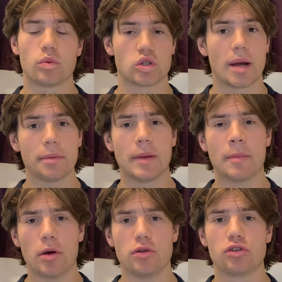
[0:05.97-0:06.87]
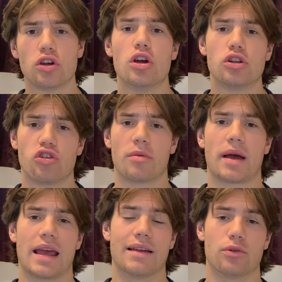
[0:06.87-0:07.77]
which helped me the most during my
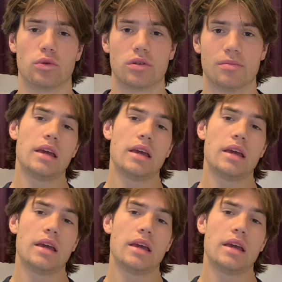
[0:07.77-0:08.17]
A-levels.